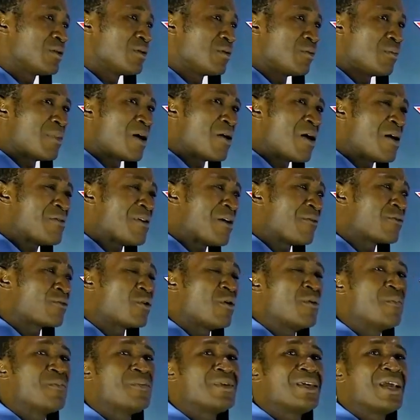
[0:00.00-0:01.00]
Number one, we have
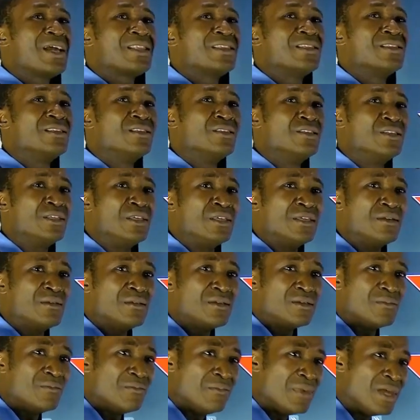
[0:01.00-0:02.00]
compared the
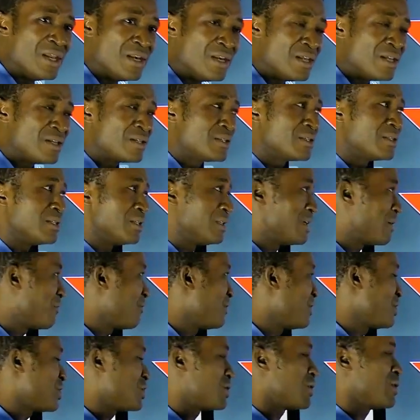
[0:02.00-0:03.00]
meaning, the
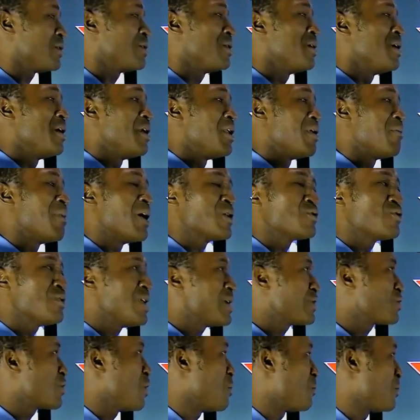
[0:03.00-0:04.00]
definition. Number two,
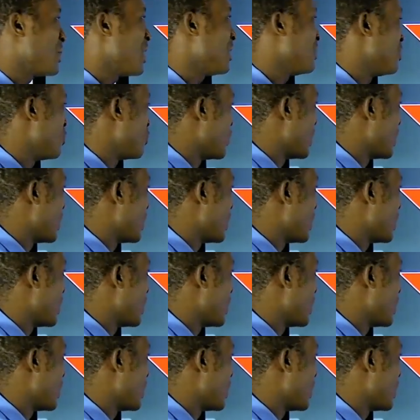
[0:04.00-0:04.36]
let's compare the